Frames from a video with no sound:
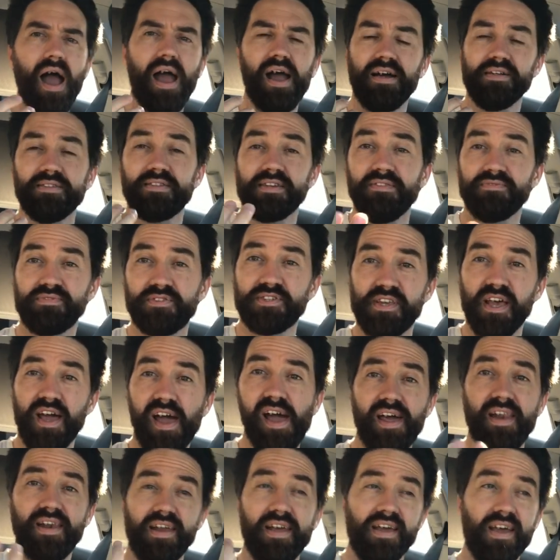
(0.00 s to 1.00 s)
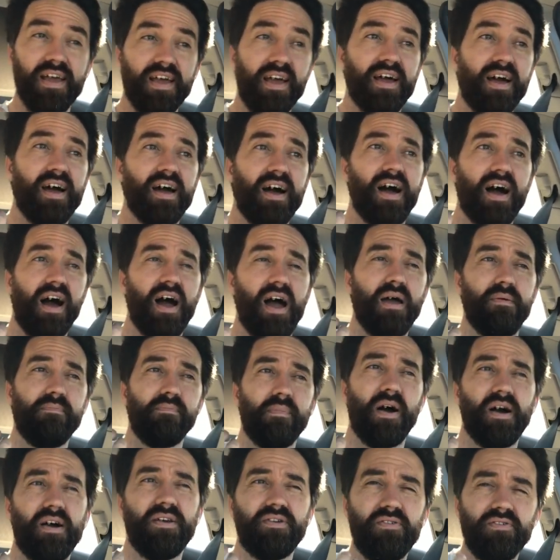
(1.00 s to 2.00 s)
As I've said,
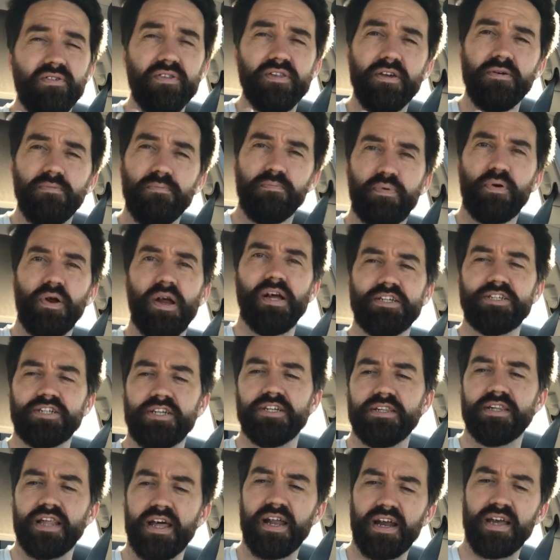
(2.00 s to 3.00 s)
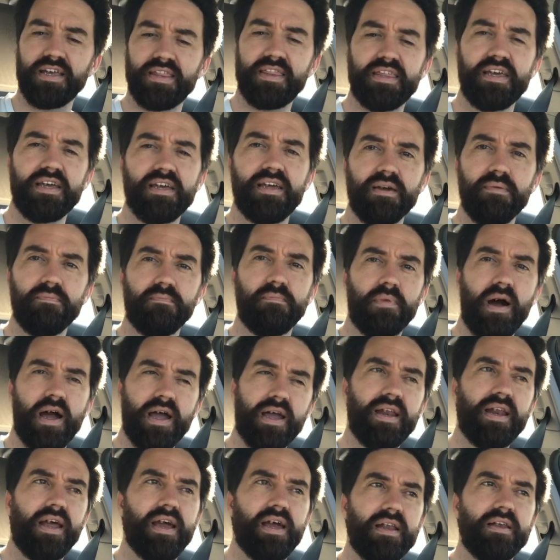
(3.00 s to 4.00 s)
I'm under the impression that I think it
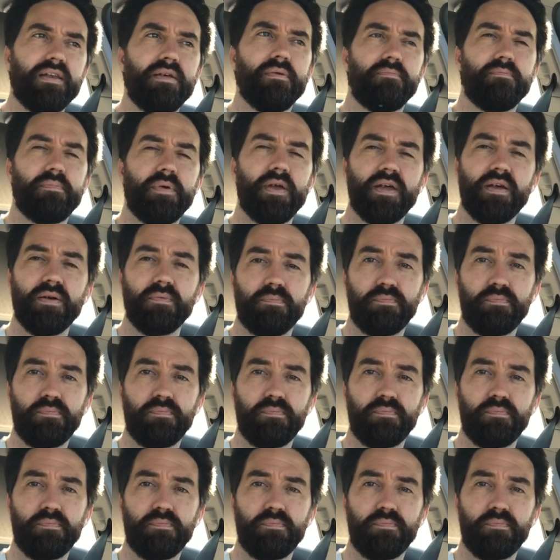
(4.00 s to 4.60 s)
might end up being